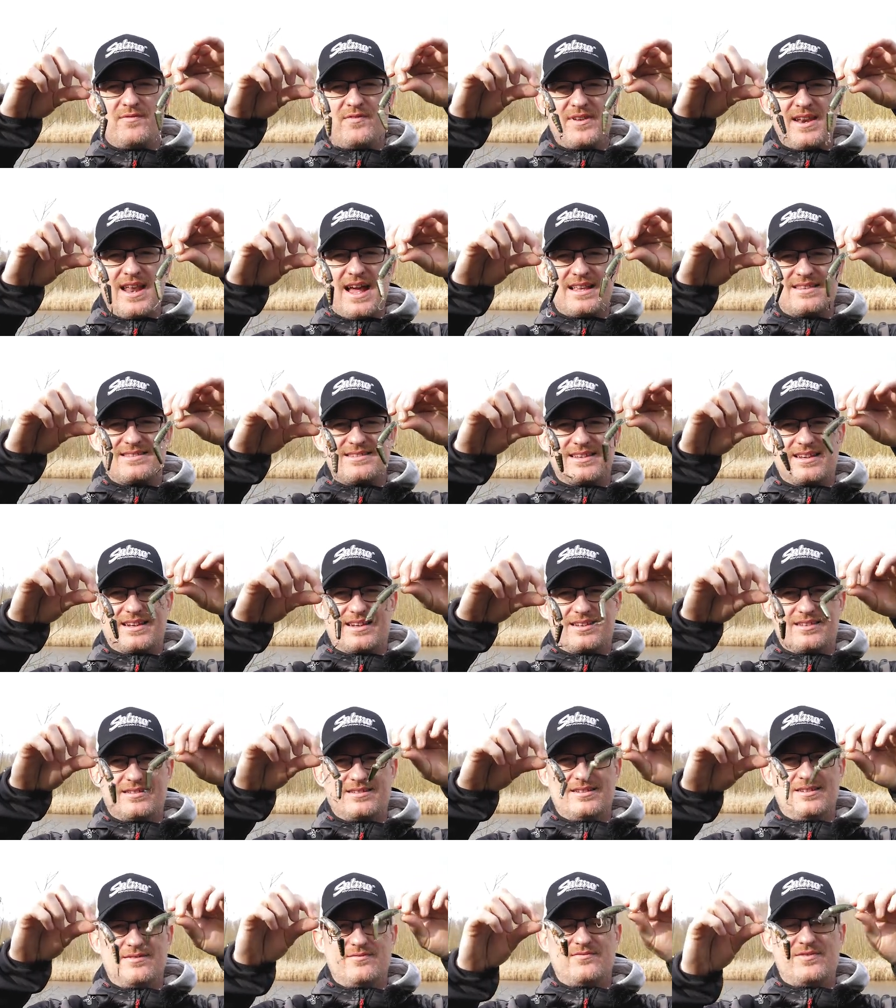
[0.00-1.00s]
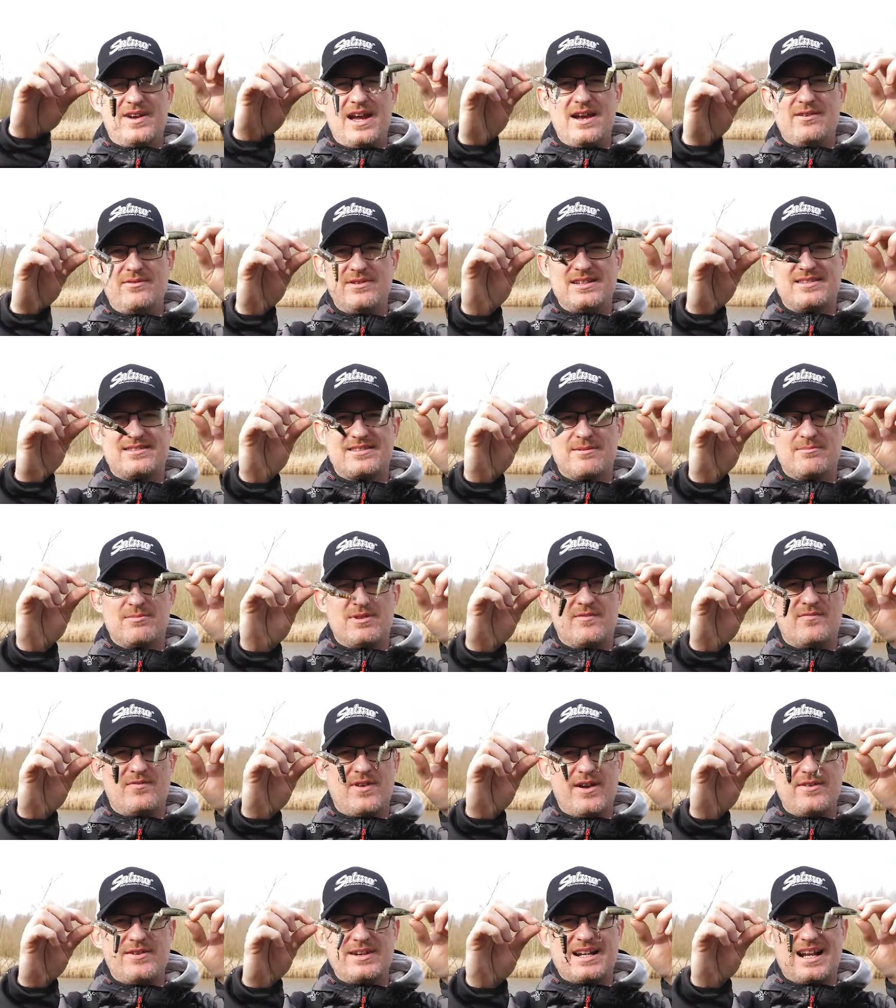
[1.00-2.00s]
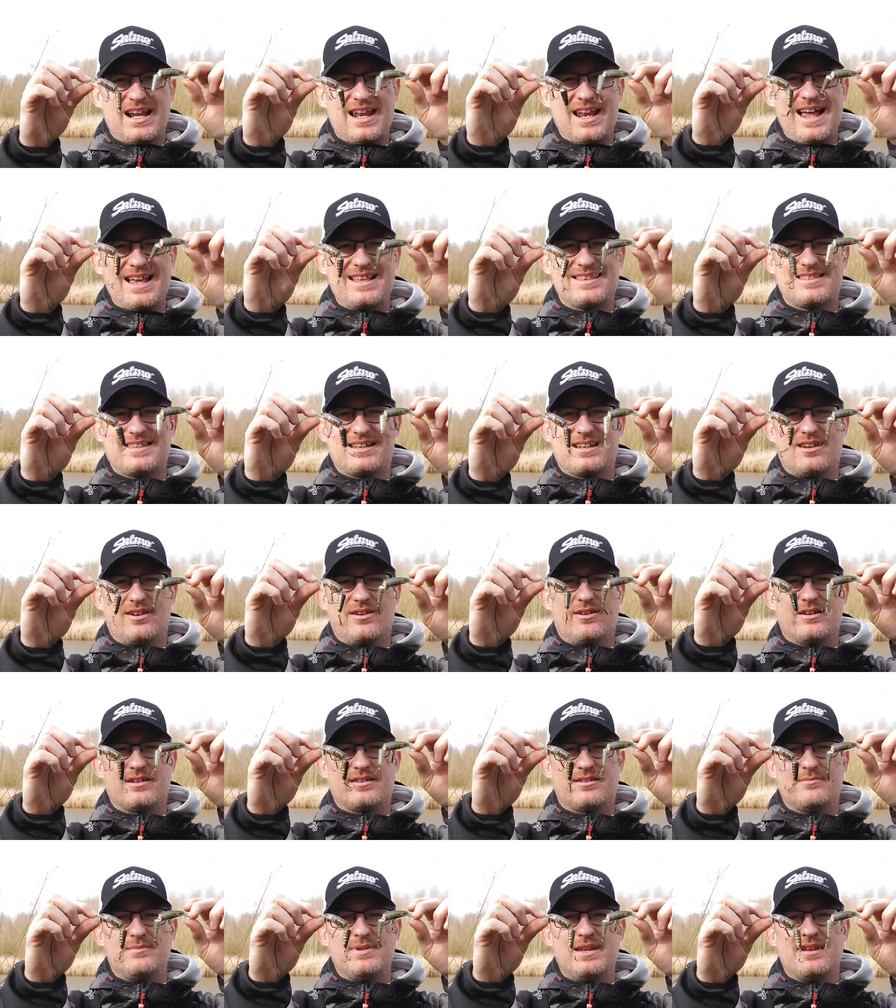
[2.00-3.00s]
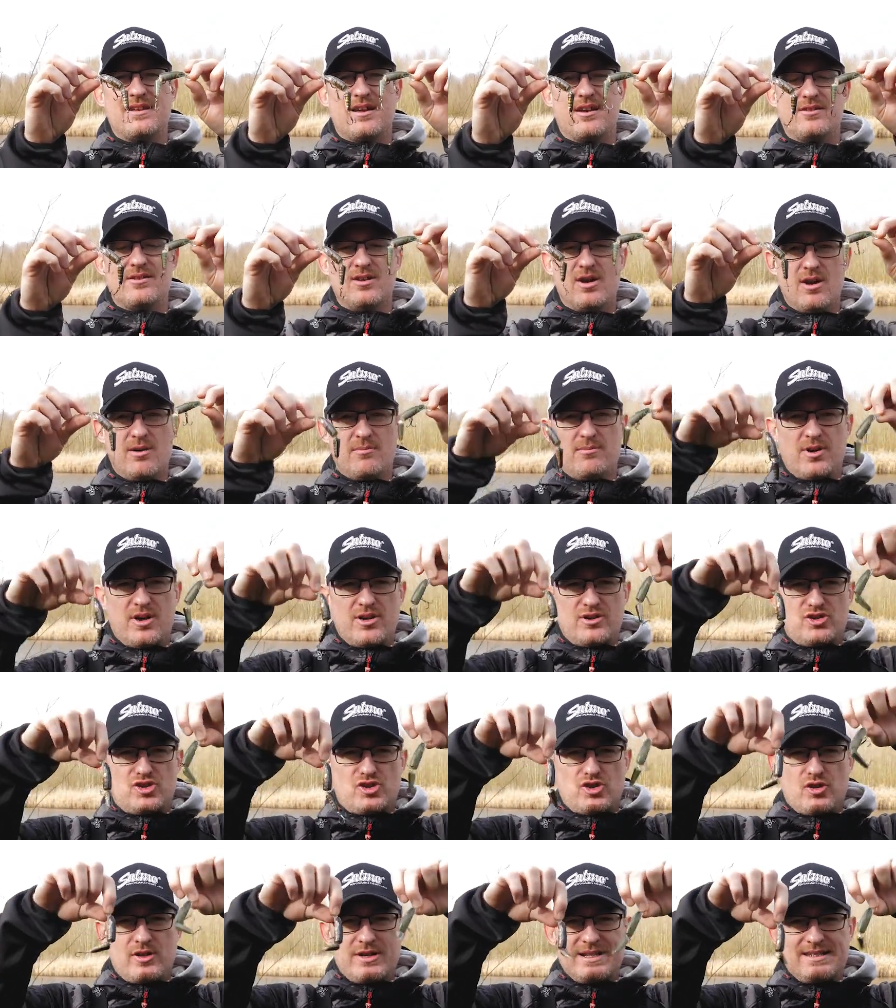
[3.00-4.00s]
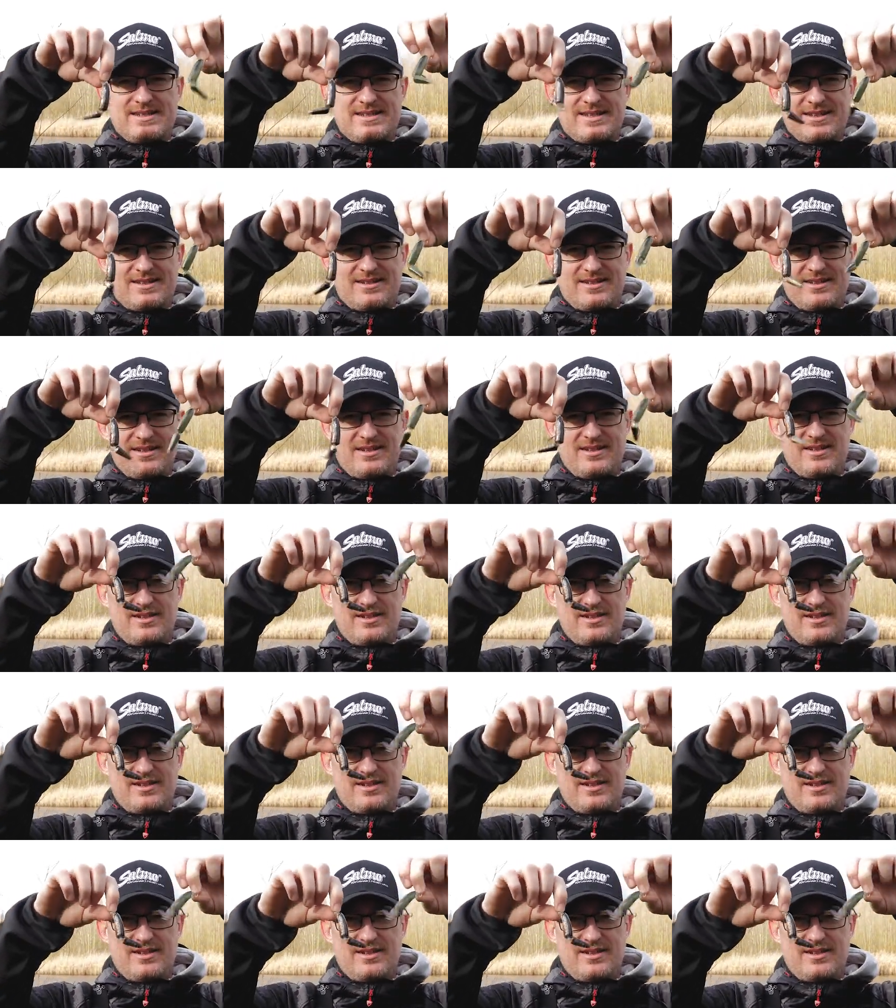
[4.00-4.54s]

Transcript: Fanatic, very similar, very classic like the Minnow, but a jointed.